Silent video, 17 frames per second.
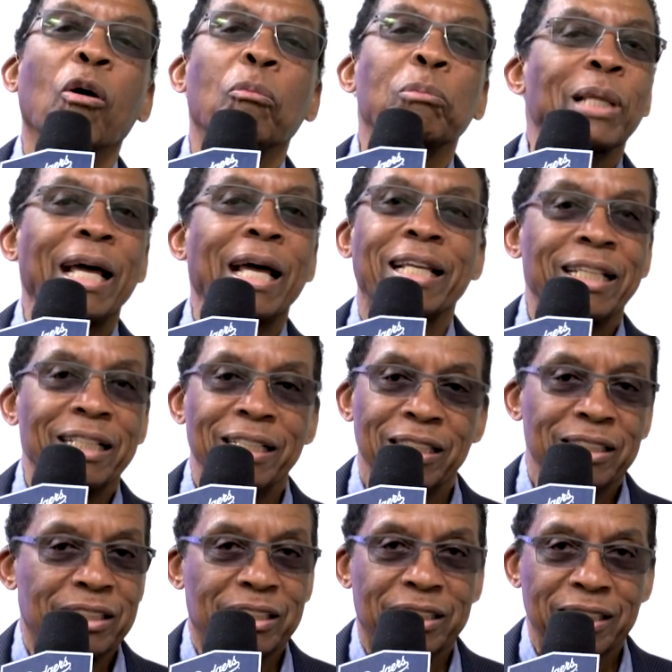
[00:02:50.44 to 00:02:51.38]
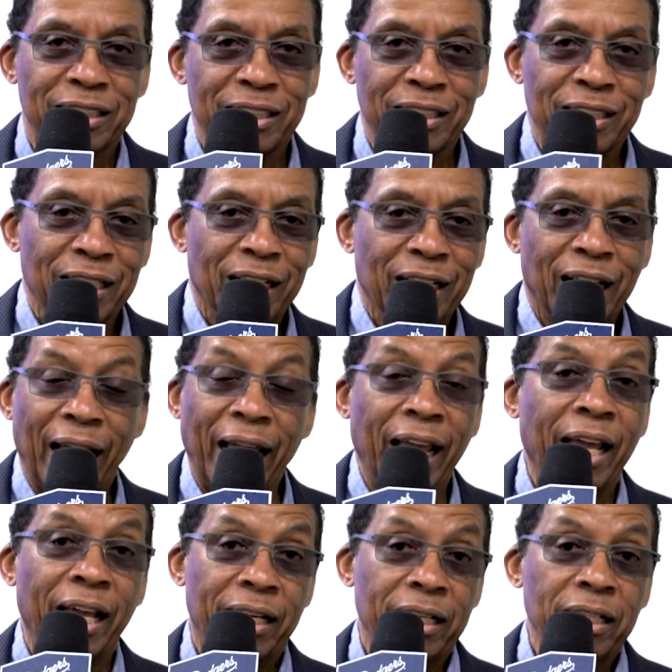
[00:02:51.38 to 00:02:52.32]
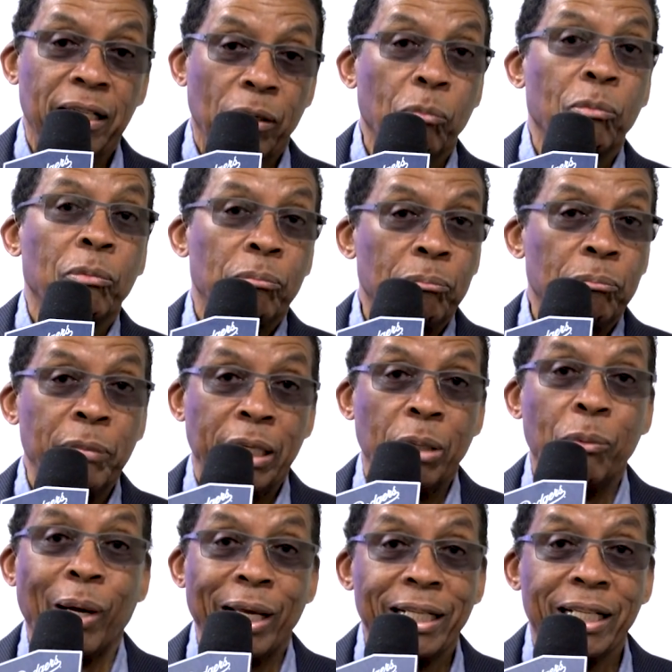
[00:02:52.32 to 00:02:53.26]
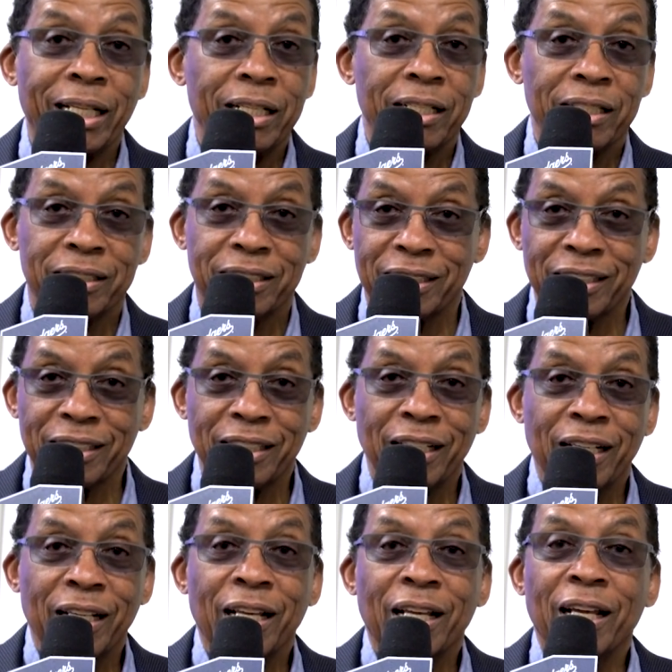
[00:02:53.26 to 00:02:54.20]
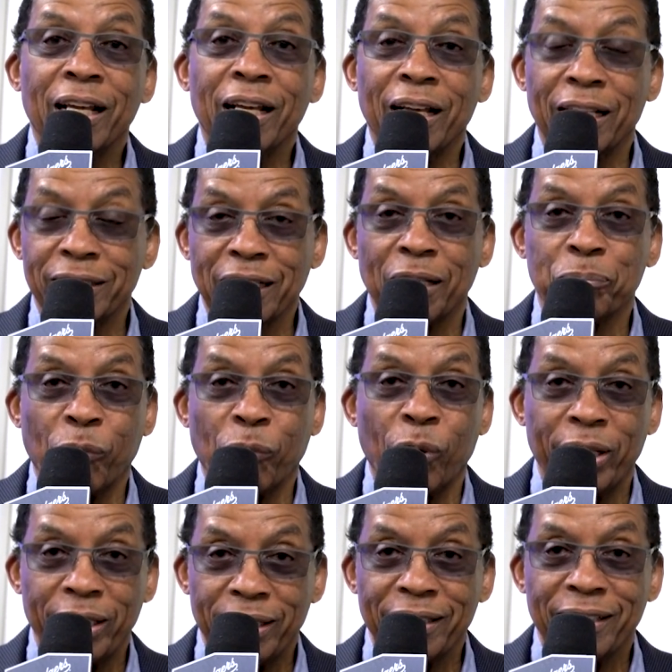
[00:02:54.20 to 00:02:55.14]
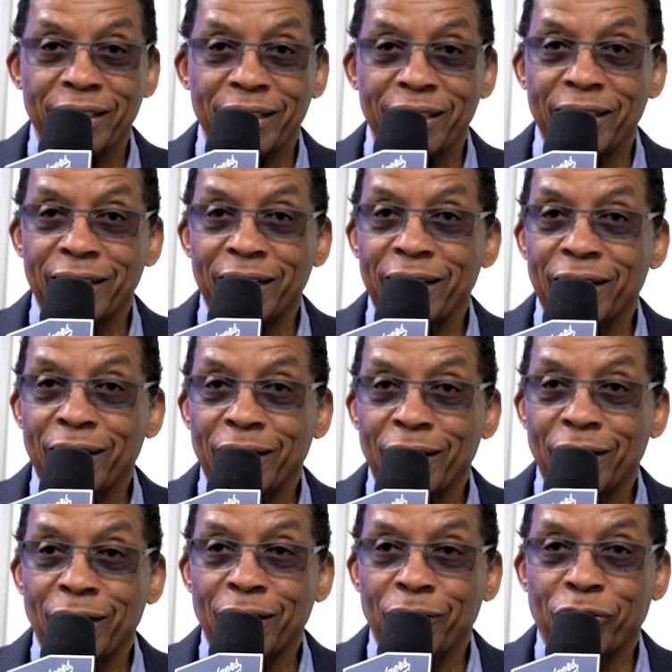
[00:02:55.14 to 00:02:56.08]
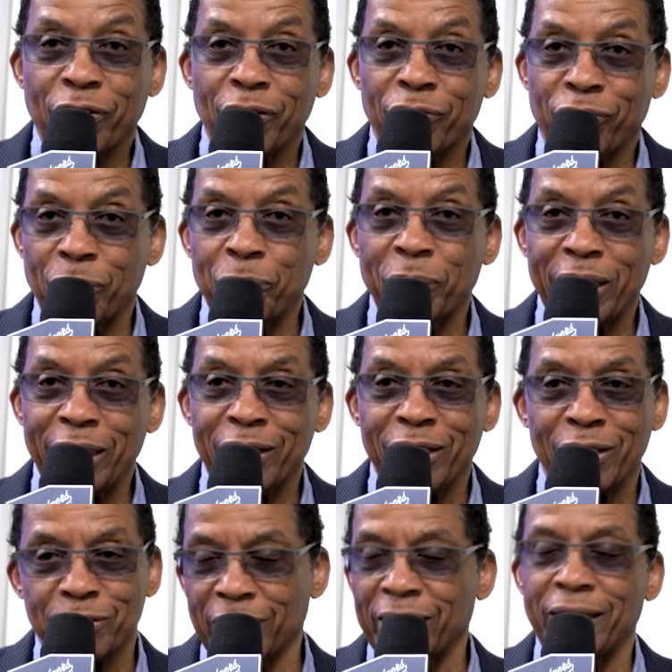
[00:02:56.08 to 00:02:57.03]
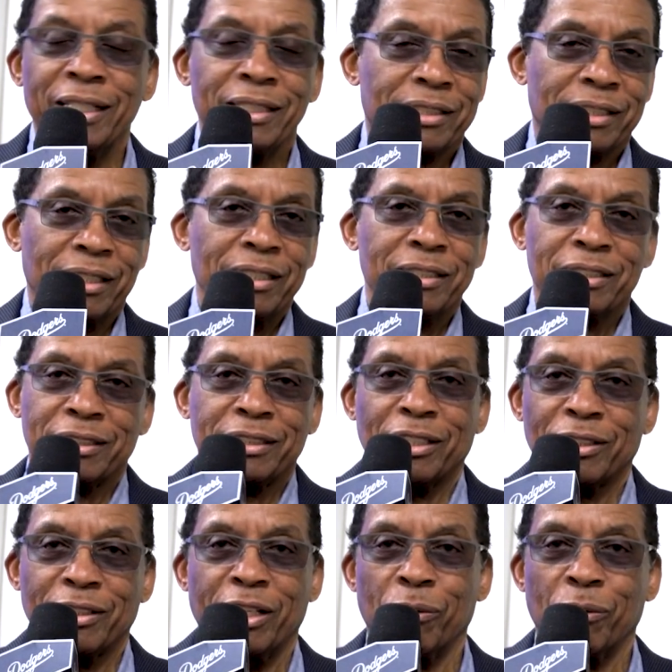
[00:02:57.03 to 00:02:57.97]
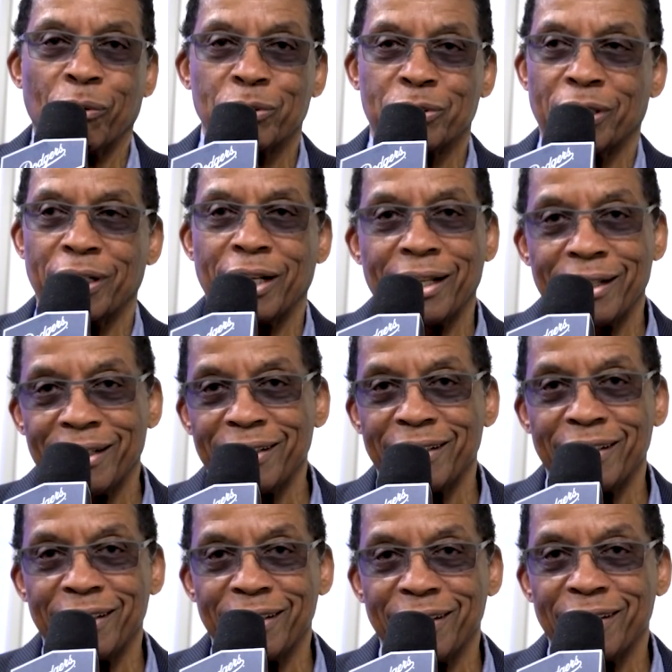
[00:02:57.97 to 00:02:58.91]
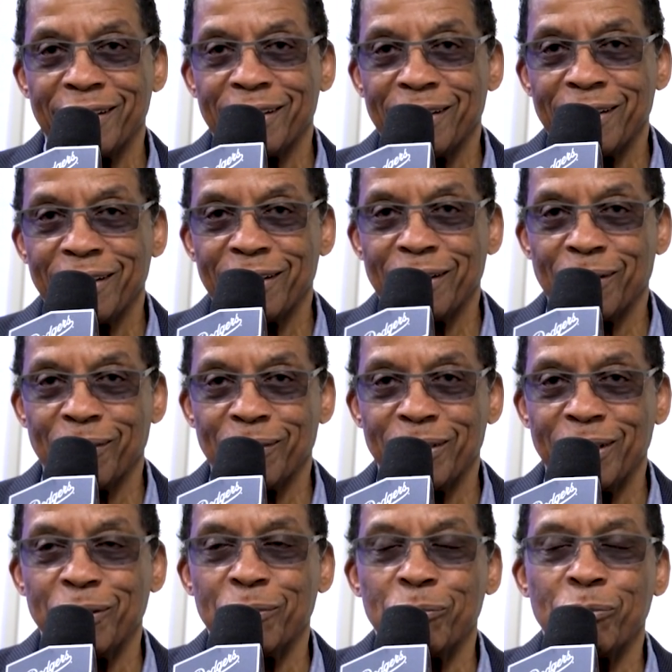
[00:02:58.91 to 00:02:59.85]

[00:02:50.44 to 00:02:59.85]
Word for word: black kids and many white kids at that point for, for many years. And he's, he's still a hero today. You know, he